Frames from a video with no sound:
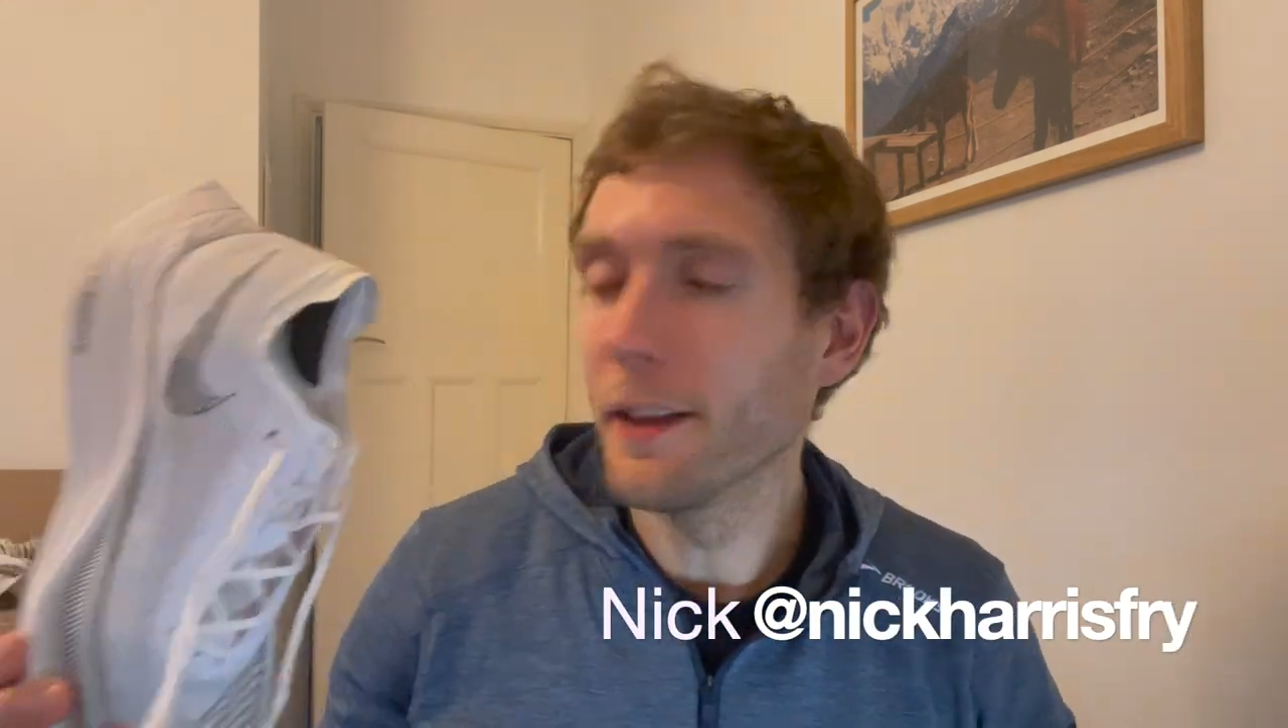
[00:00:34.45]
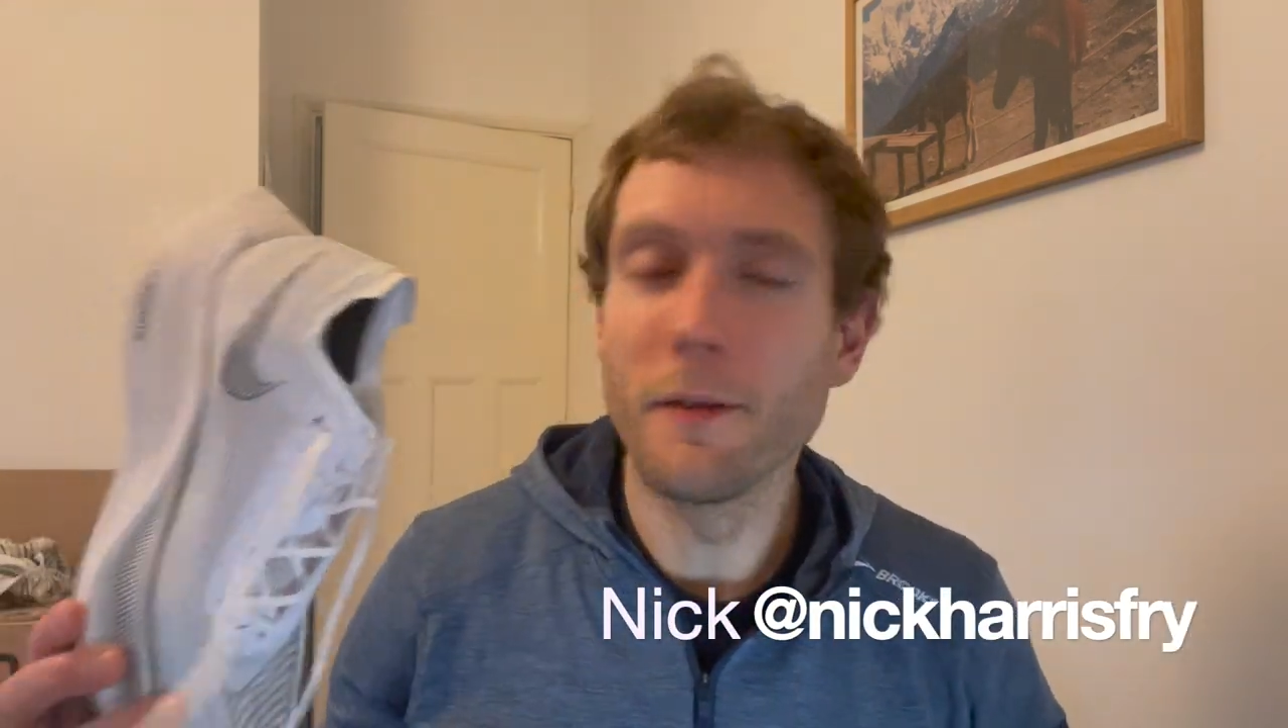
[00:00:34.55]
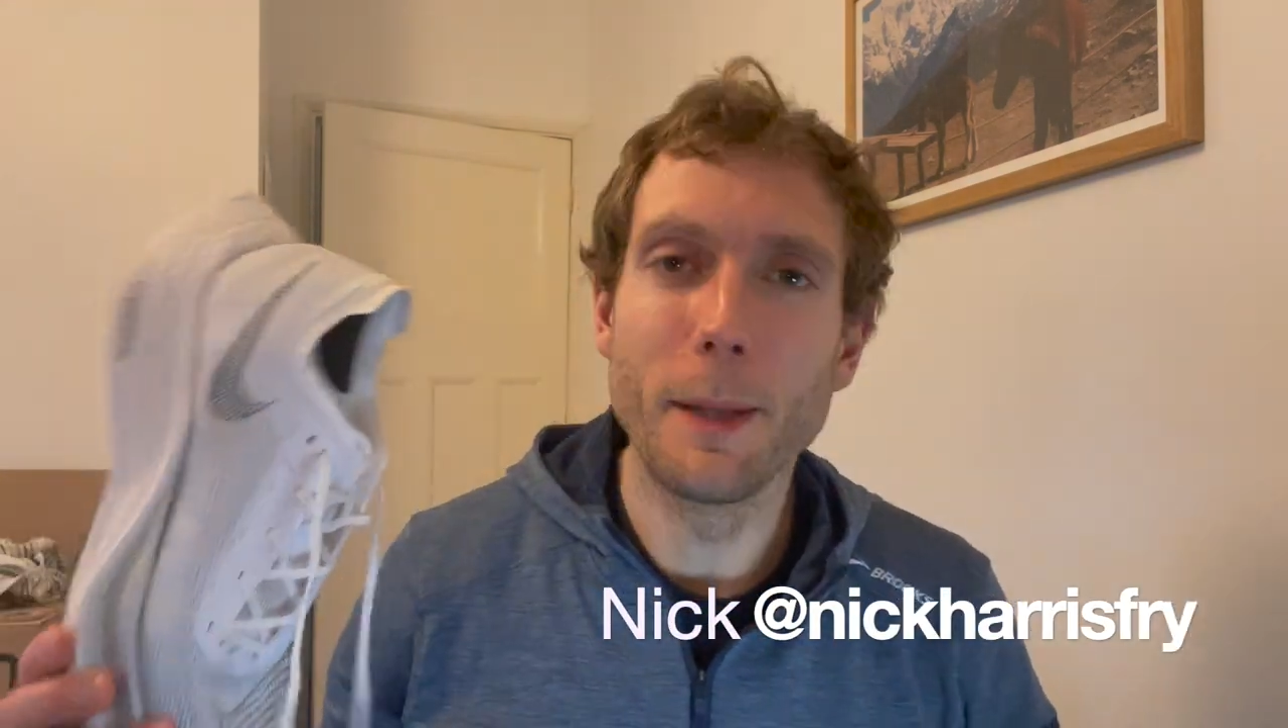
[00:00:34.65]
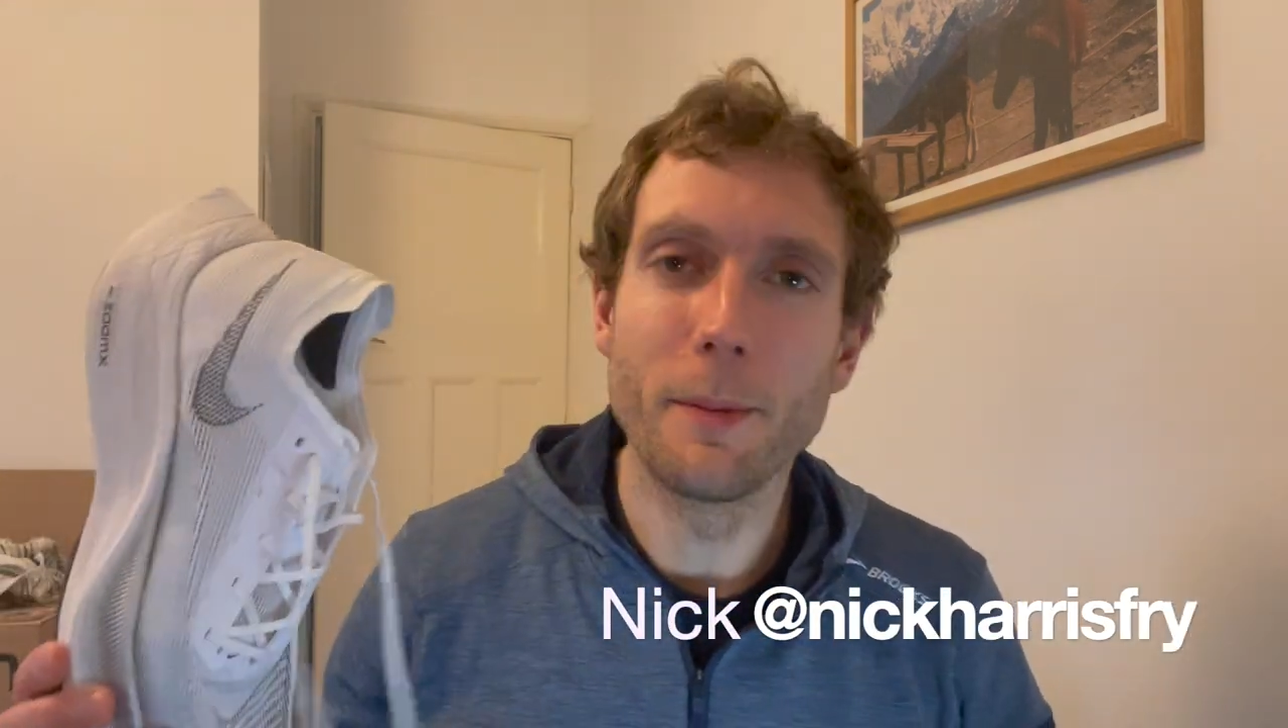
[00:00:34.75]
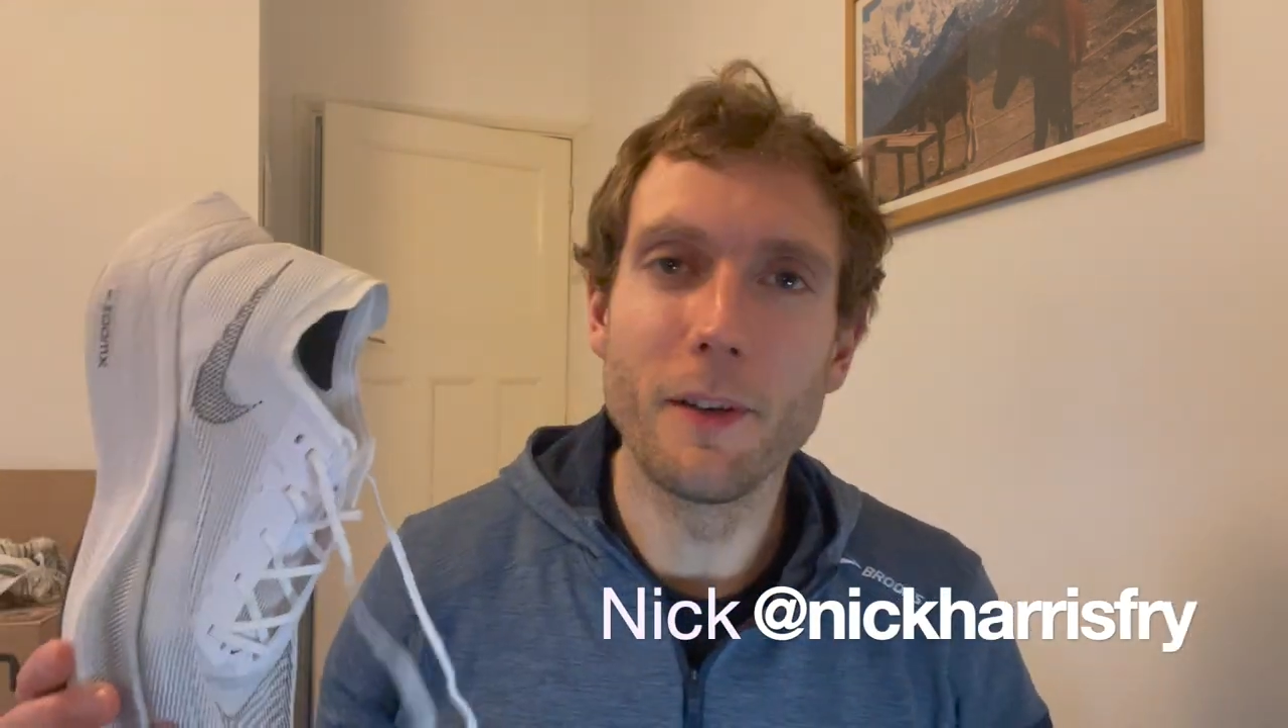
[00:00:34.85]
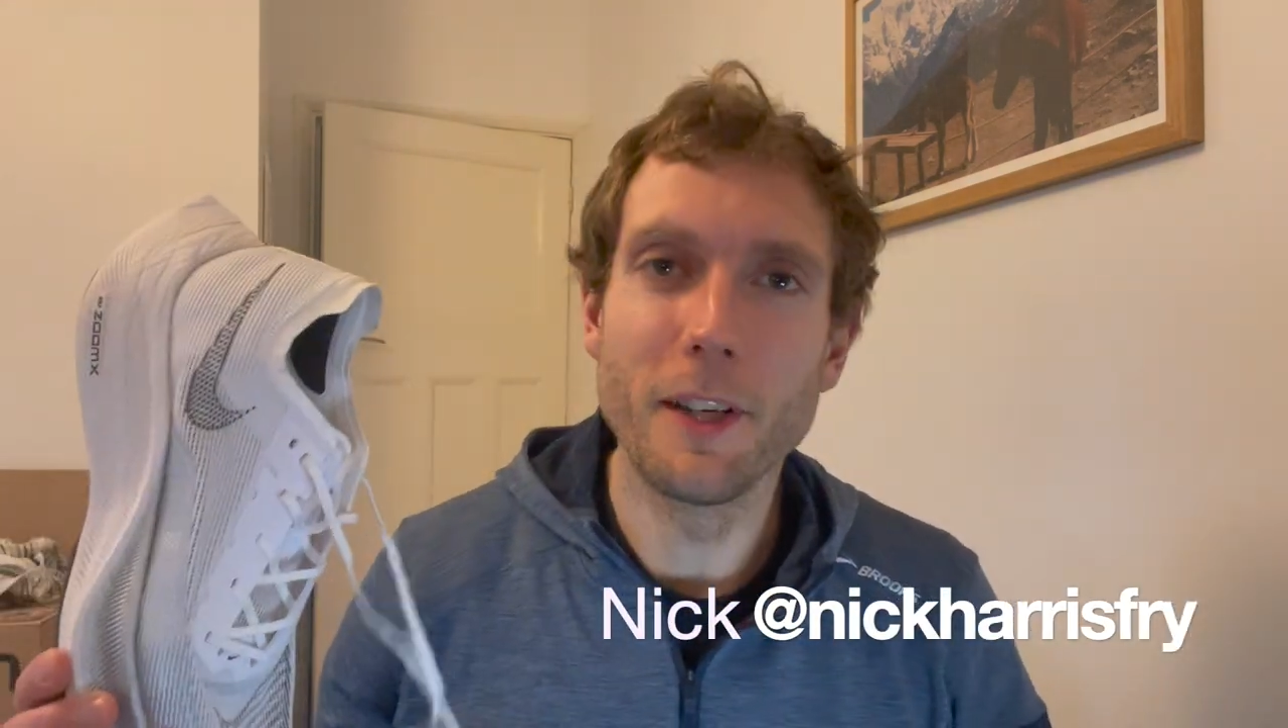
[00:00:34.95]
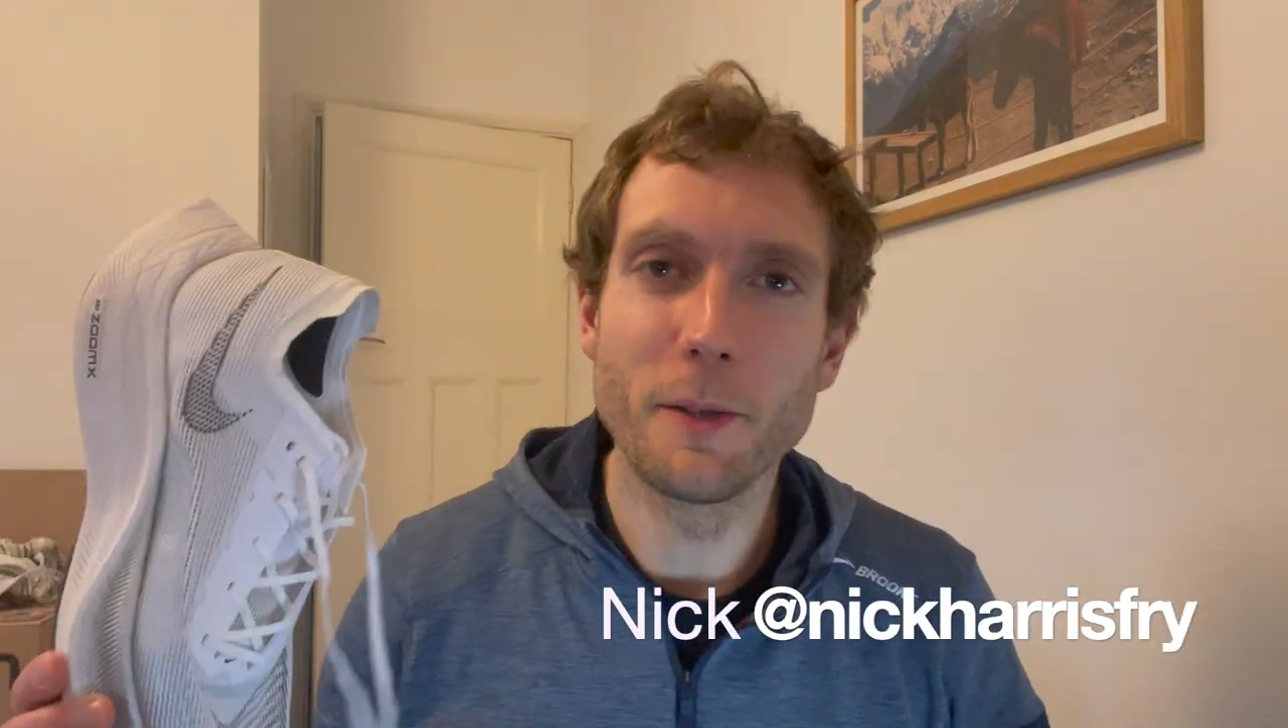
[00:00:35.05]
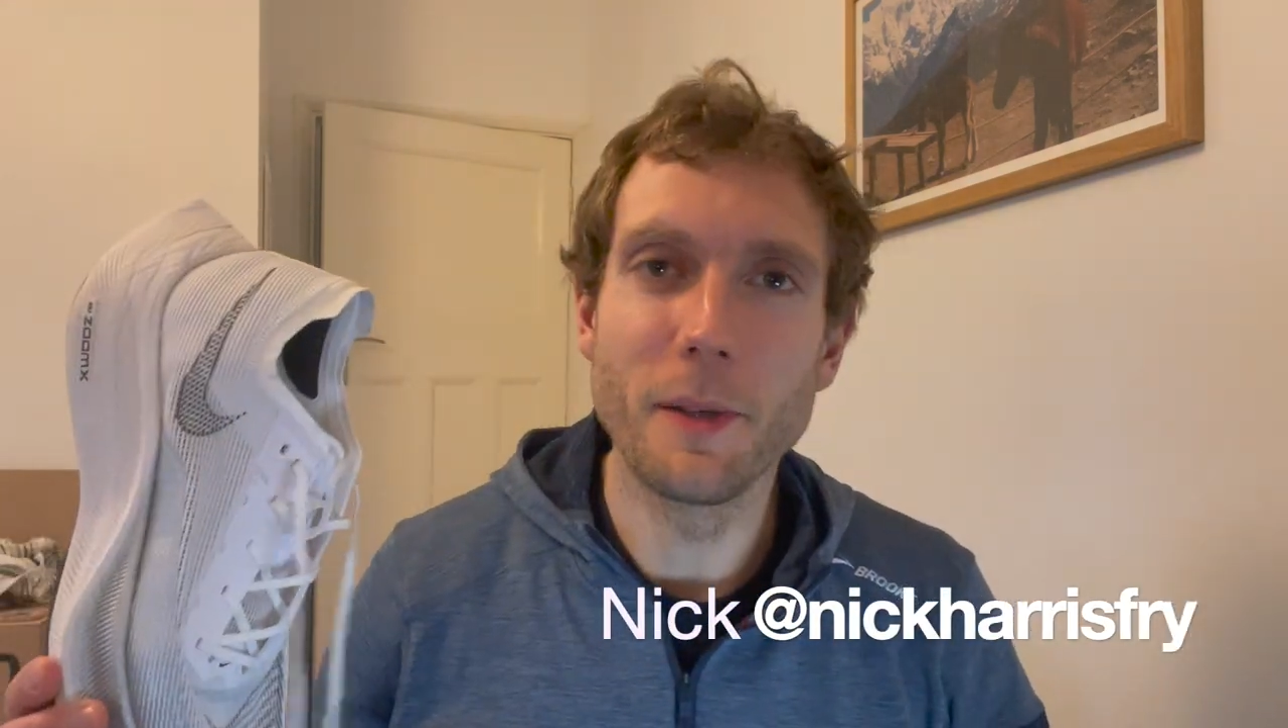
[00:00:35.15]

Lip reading: the Vaporfly NEXT